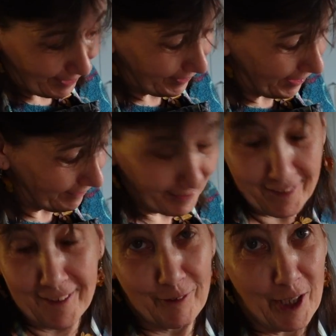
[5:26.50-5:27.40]
hey,
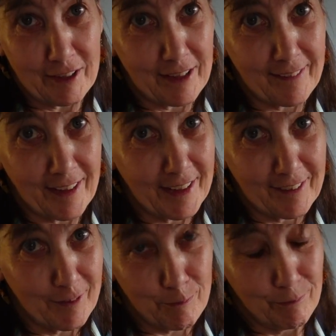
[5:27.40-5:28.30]
that's the way it is, and
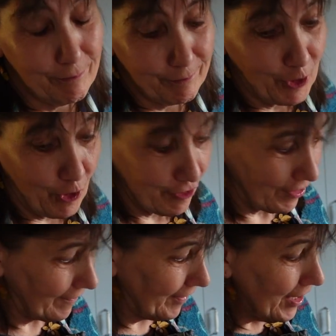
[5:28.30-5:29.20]
it's
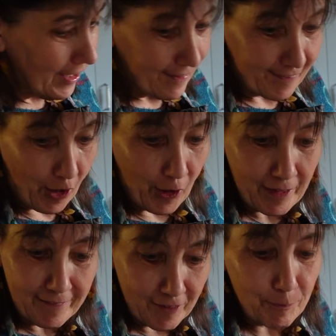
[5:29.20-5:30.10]
gorgeous. So
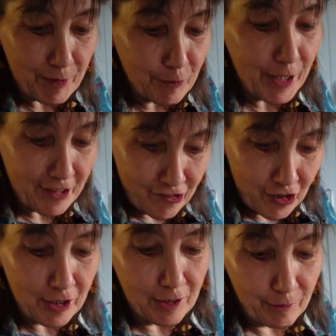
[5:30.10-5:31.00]
it's between
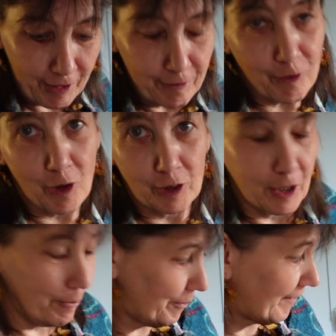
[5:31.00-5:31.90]
2 and 4
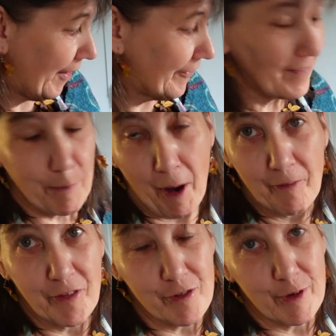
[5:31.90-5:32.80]
cups, and there's
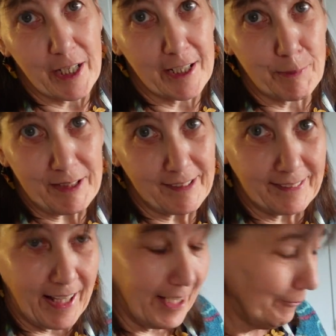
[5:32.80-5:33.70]
about 3 and a bit in
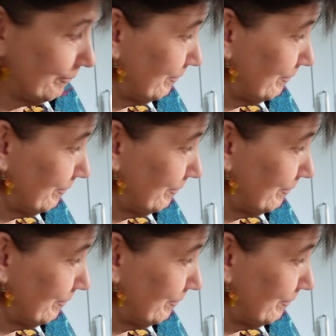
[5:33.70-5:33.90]
there.